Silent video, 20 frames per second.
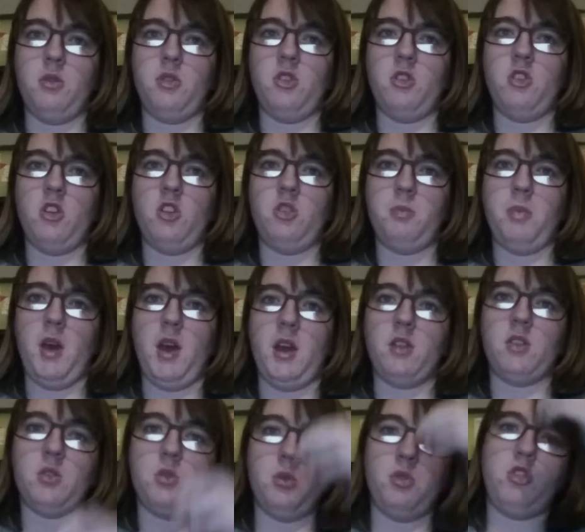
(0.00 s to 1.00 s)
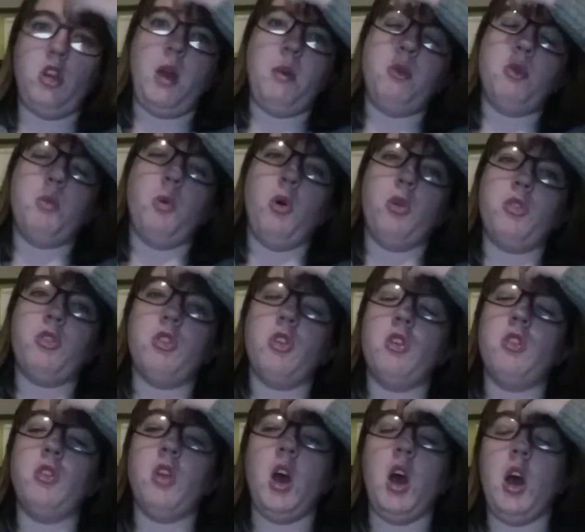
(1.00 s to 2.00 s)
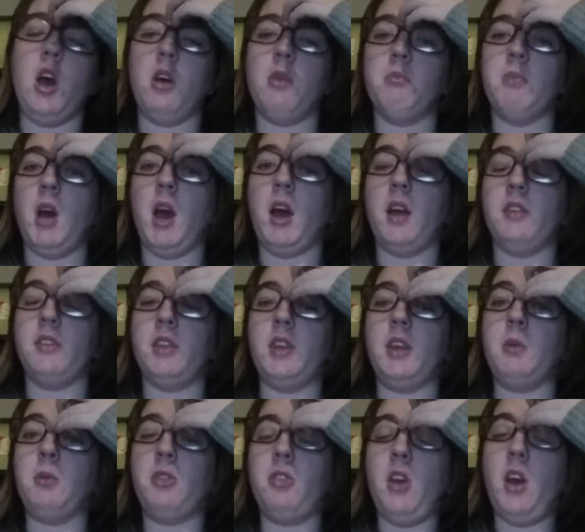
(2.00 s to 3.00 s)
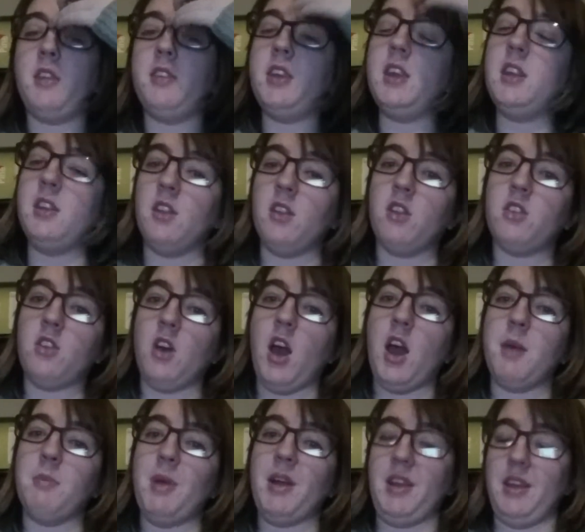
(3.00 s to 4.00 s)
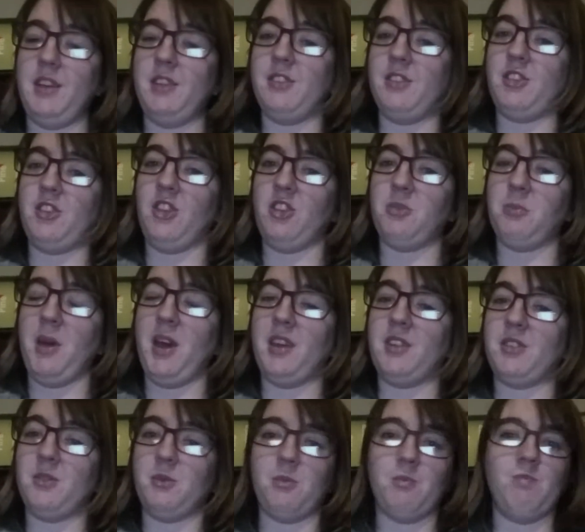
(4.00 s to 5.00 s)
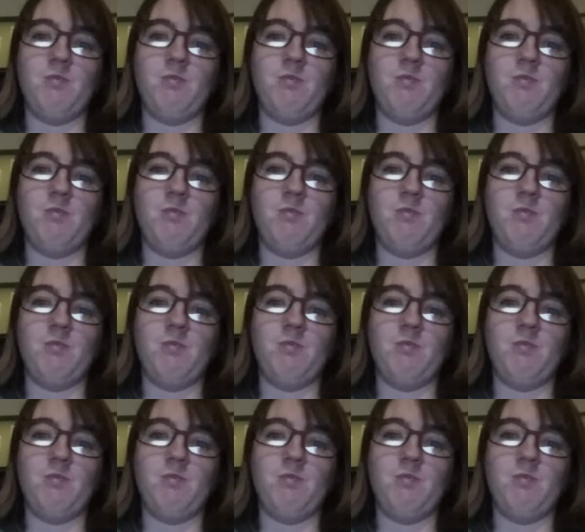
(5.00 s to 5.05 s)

suspect called James Watson, and he was 13 at the time, and he is the suspect.